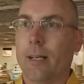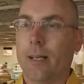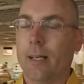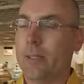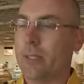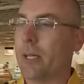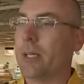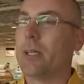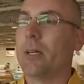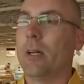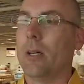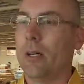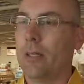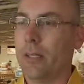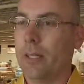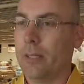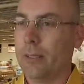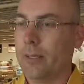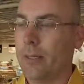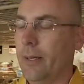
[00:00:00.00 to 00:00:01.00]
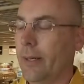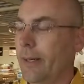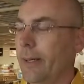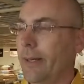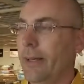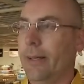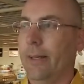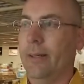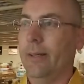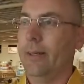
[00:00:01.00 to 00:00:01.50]
Uh, it's iconic.
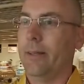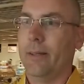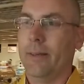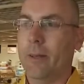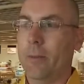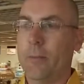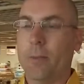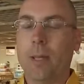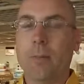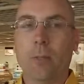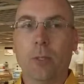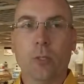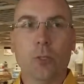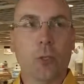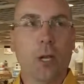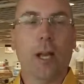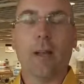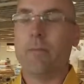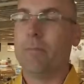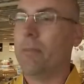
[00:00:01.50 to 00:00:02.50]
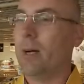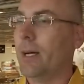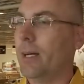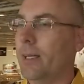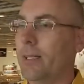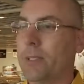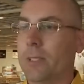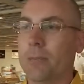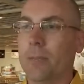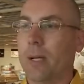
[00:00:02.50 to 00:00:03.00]
Uh, people drive
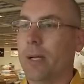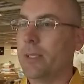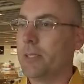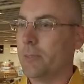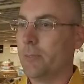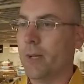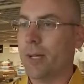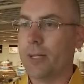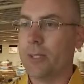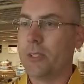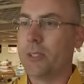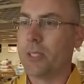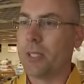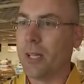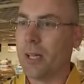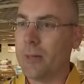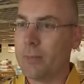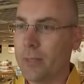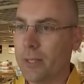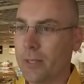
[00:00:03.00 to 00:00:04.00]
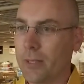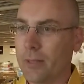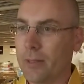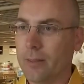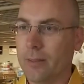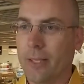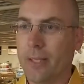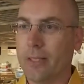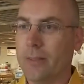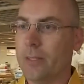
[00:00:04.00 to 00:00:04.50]
miles and miles and miles to come
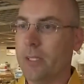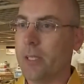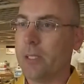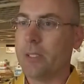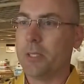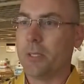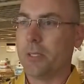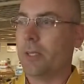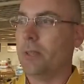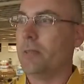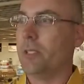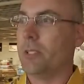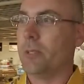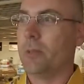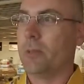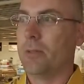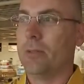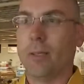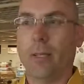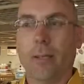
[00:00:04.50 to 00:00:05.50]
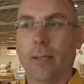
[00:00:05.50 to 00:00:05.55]
here and, and, and just